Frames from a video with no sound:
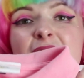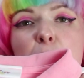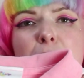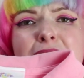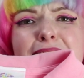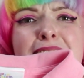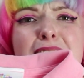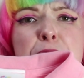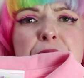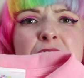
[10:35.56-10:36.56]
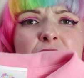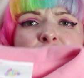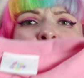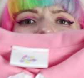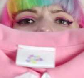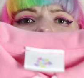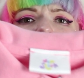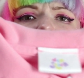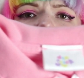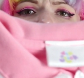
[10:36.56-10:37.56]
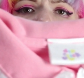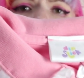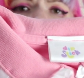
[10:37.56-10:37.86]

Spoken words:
a little bit of that dipstick jazz. You can see we've